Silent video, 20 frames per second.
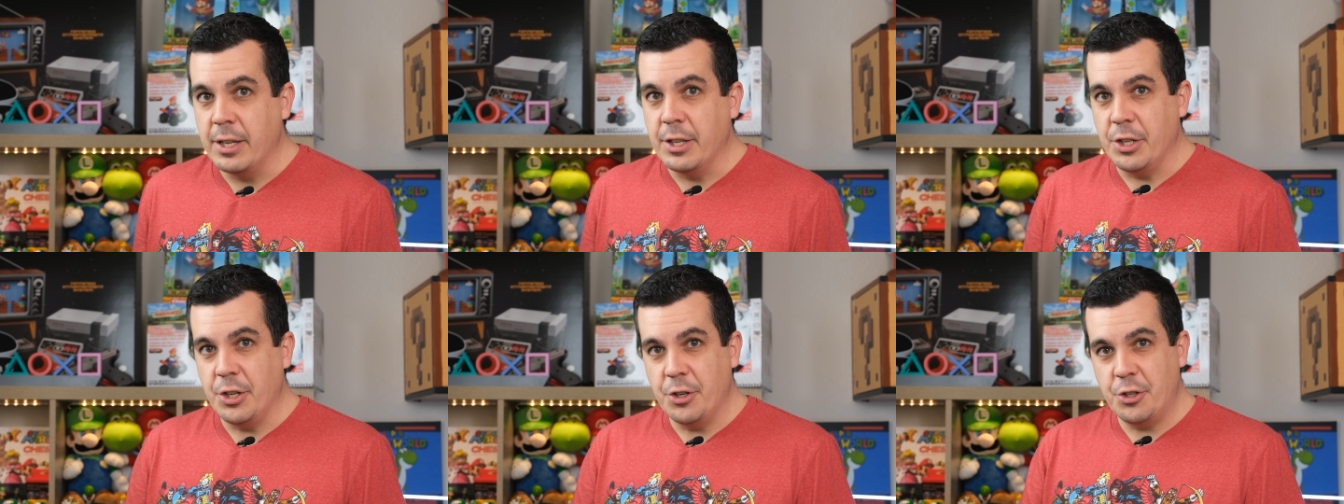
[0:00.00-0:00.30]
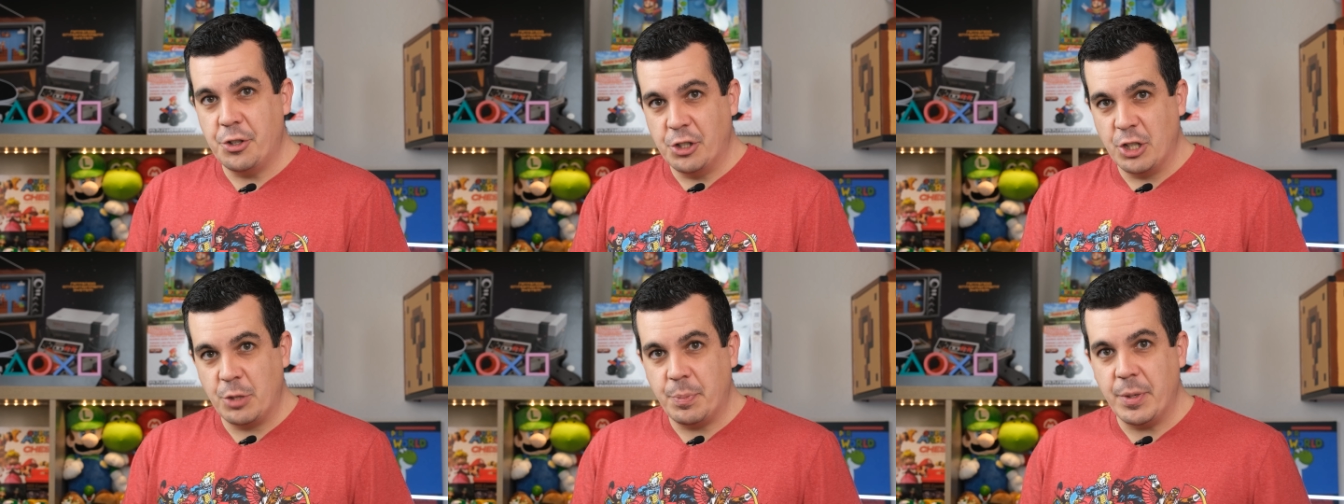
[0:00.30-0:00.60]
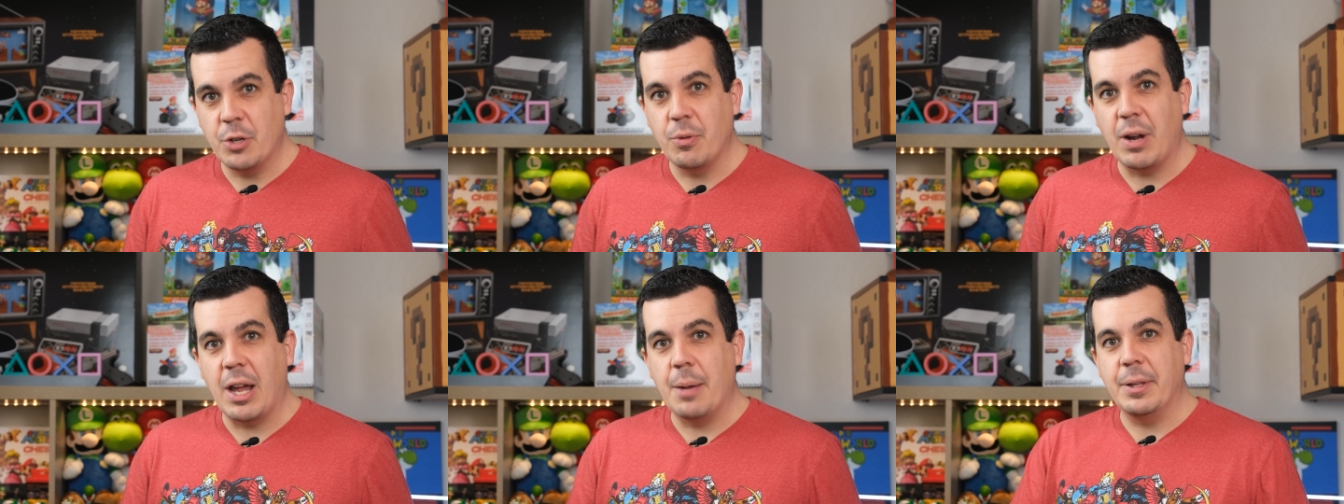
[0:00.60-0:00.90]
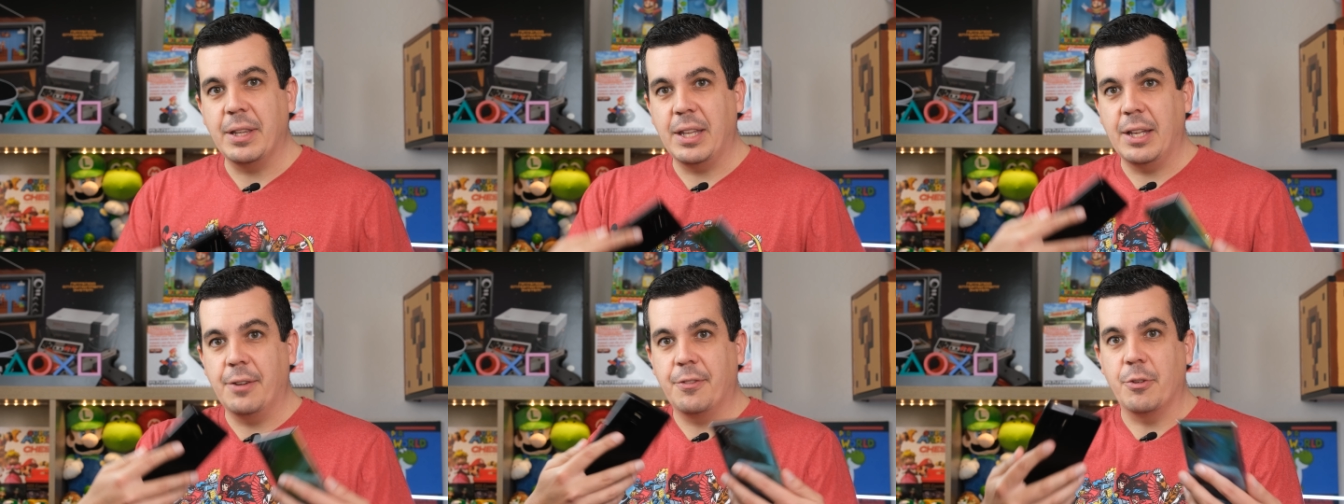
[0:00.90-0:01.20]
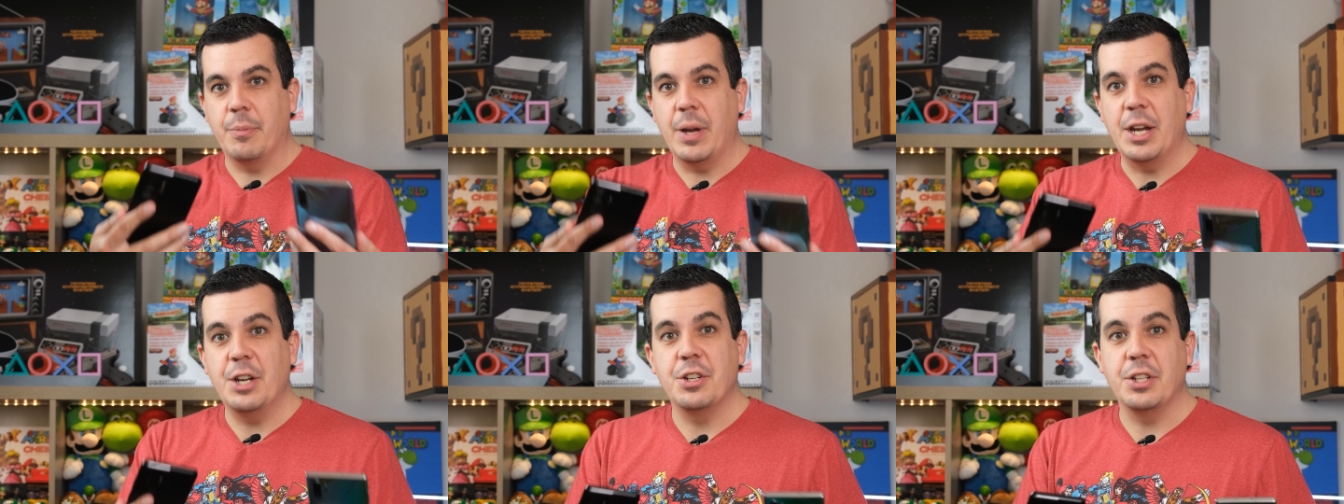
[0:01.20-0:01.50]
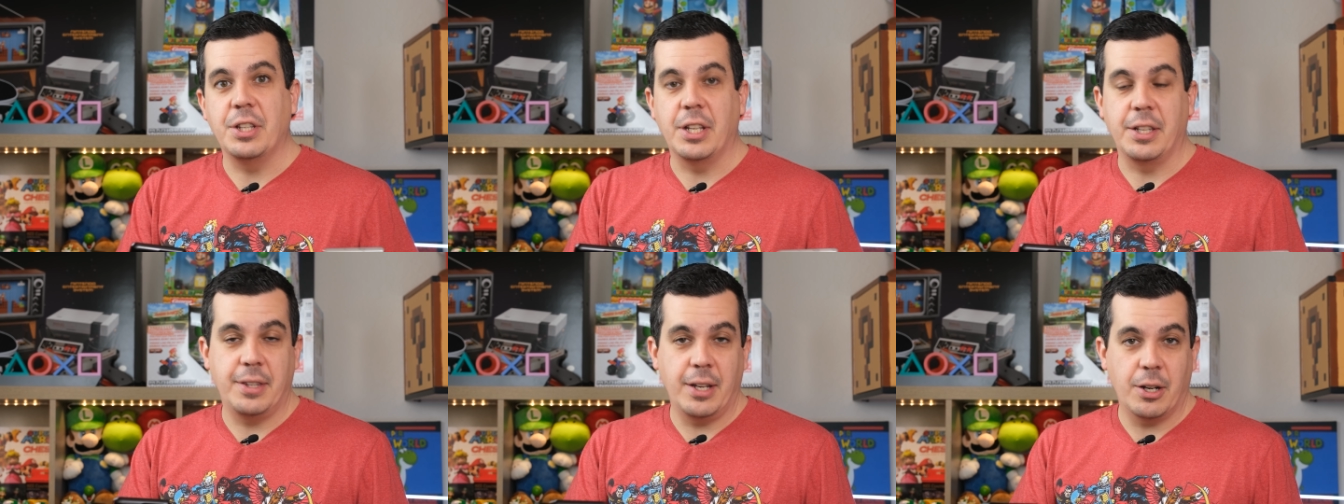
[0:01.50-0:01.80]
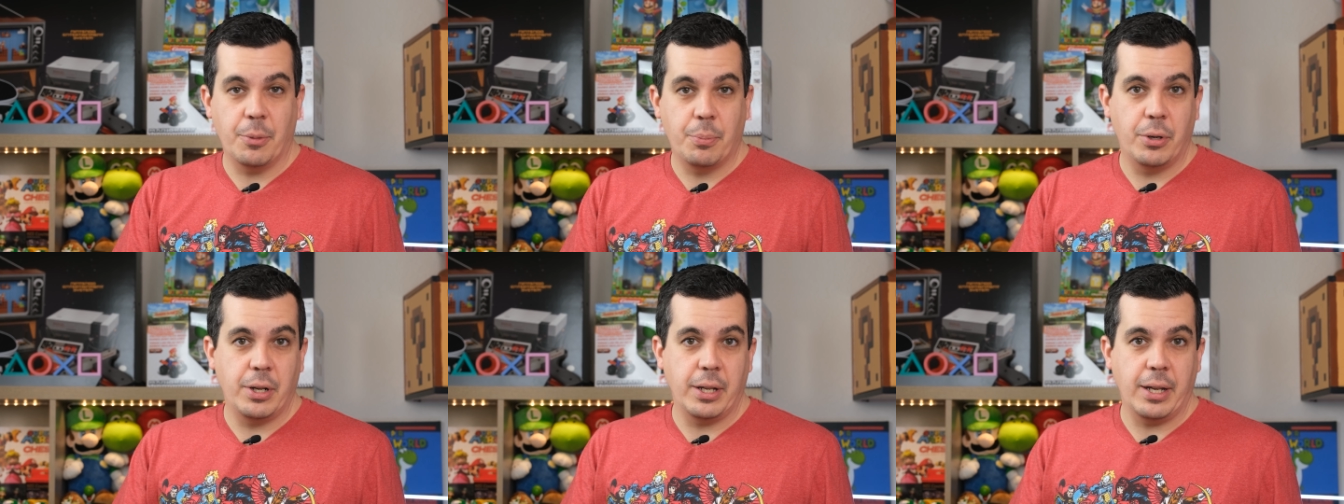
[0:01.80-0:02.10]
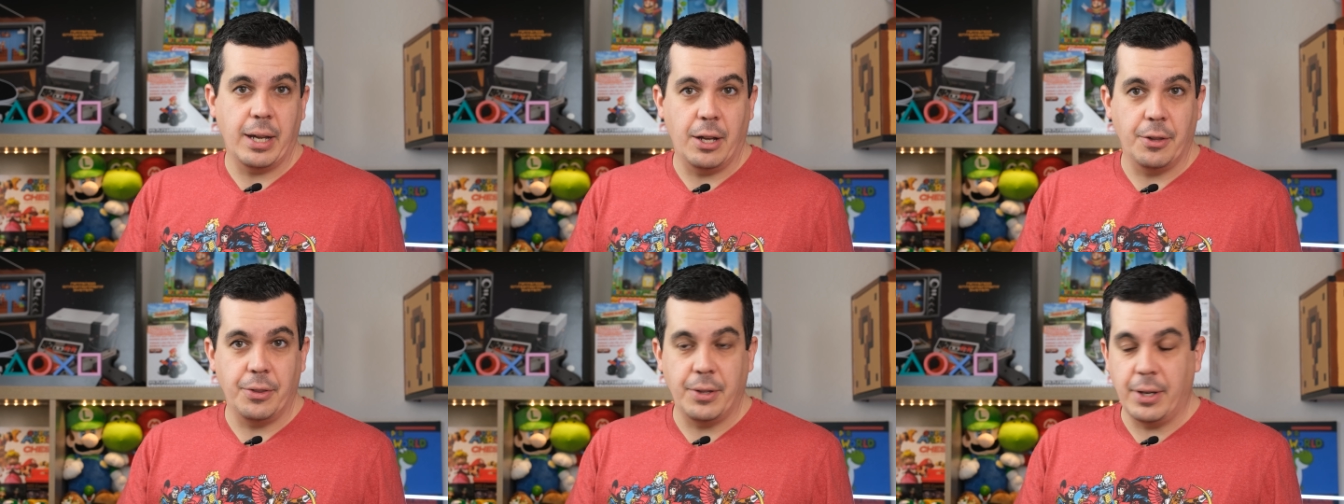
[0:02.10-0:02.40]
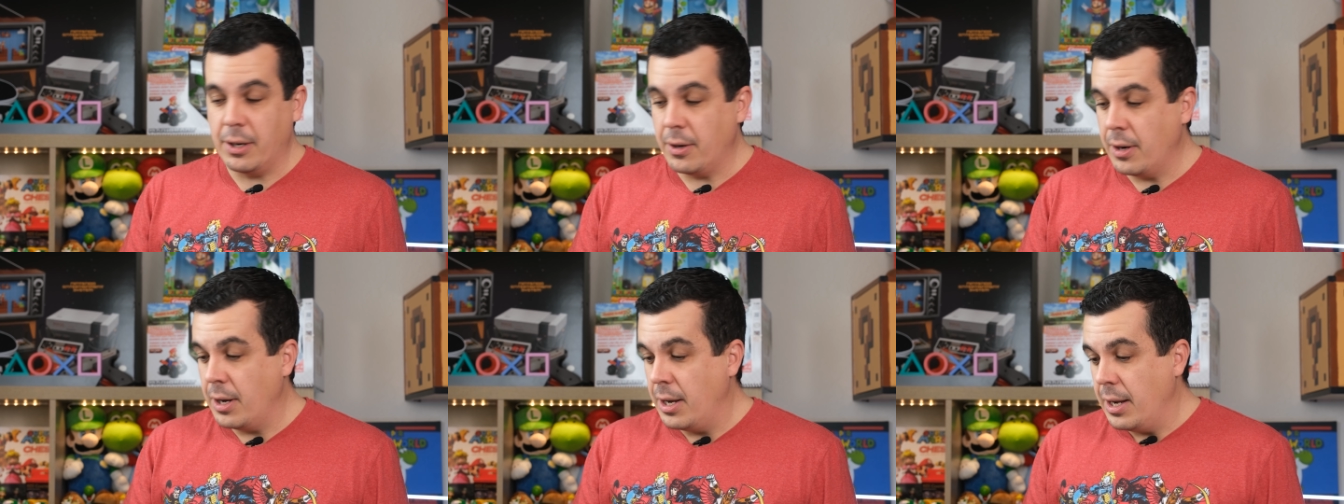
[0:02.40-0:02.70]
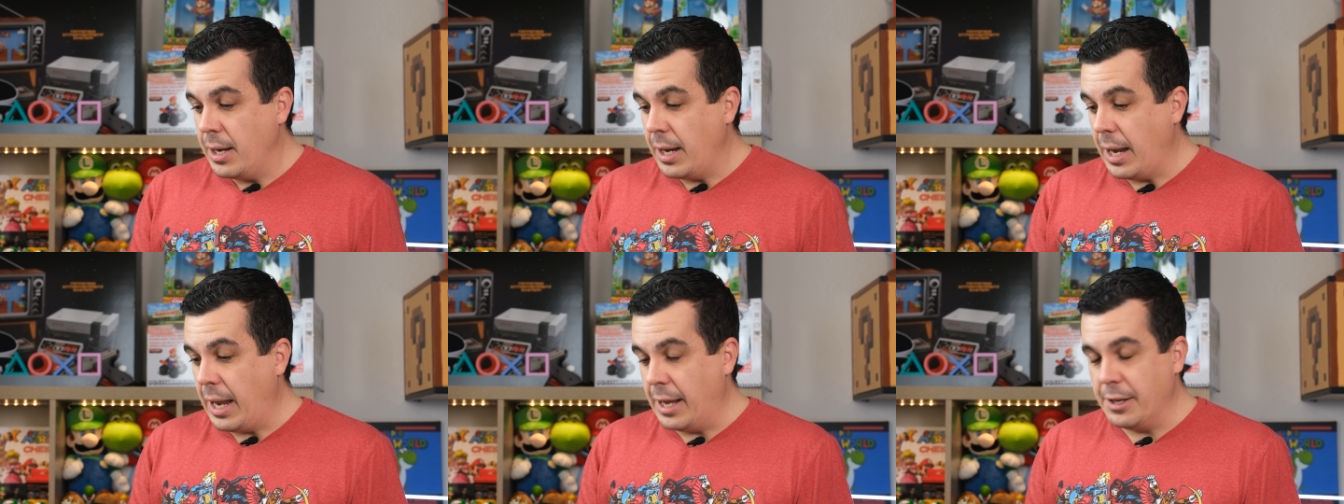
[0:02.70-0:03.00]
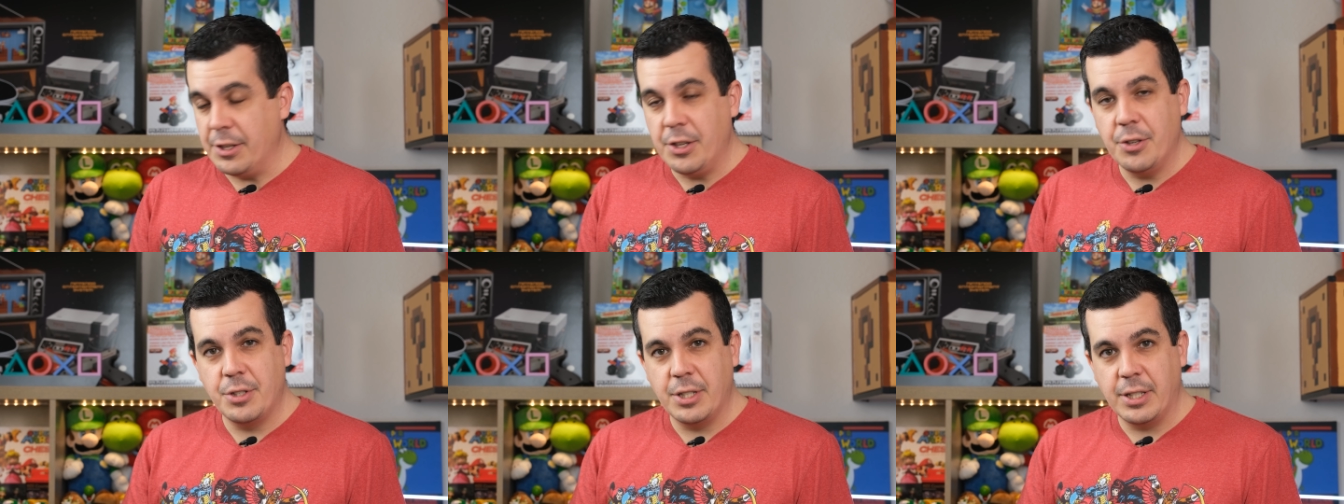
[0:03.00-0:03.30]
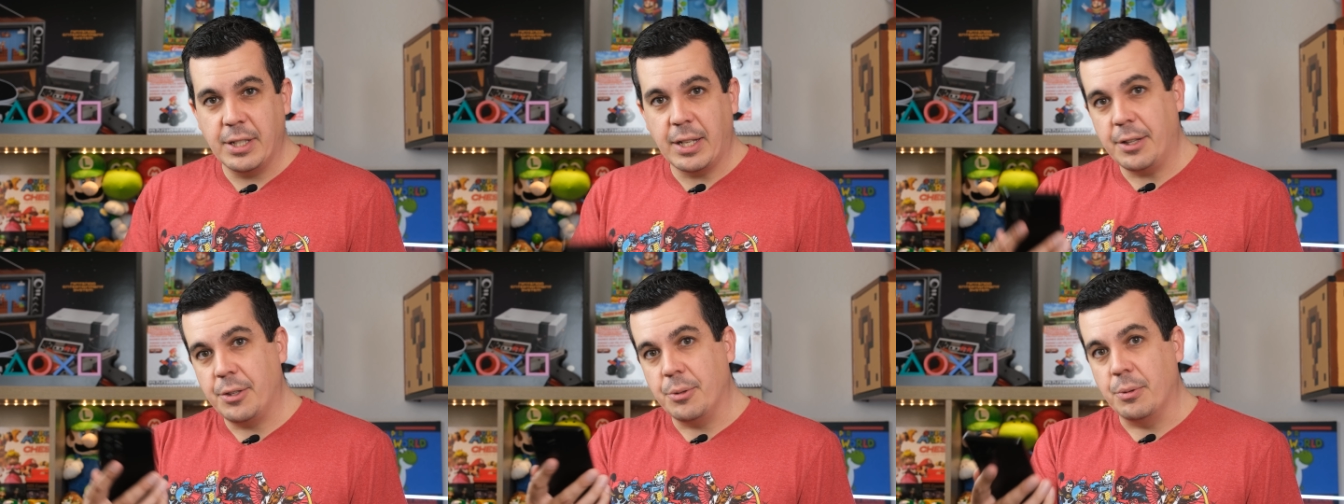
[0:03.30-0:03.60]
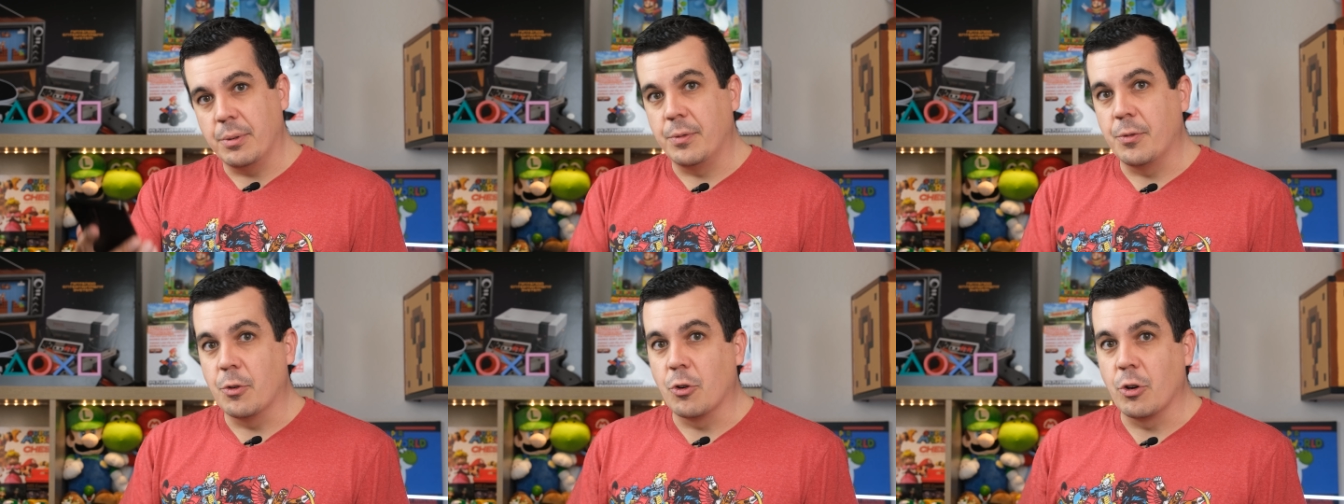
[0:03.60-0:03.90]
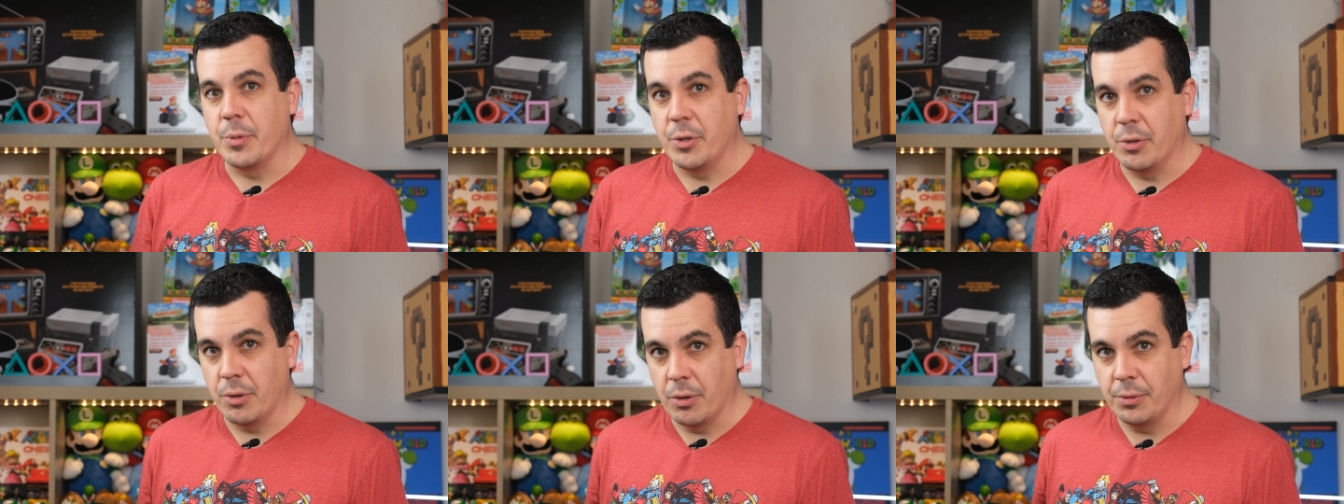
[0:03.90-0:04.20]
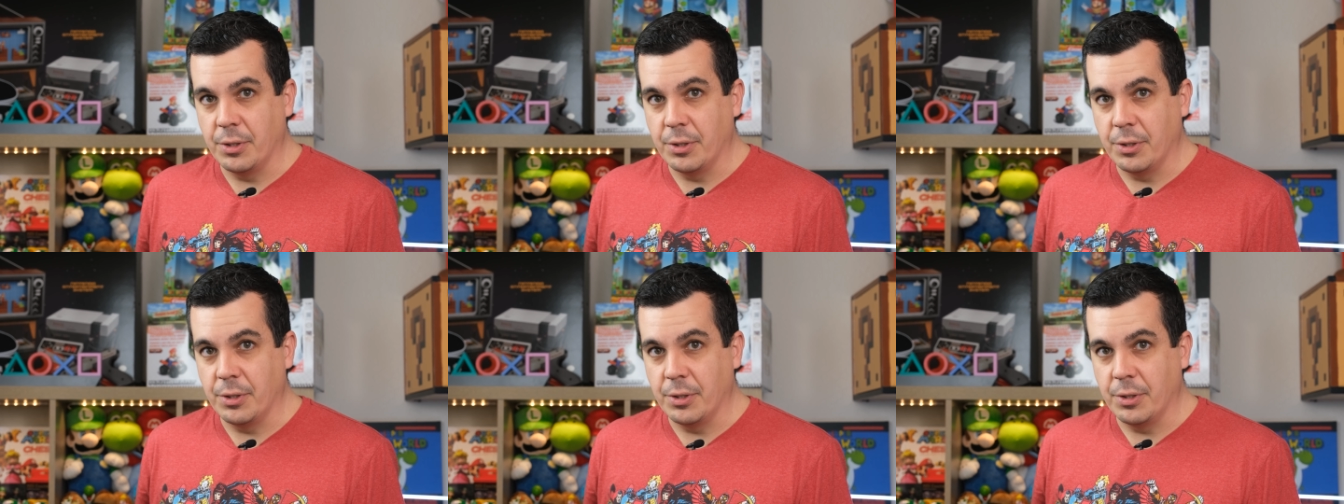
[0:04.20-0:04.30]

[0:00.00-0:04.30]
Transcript: You should just be grabbing the information that they're putting out there and using that to inform your own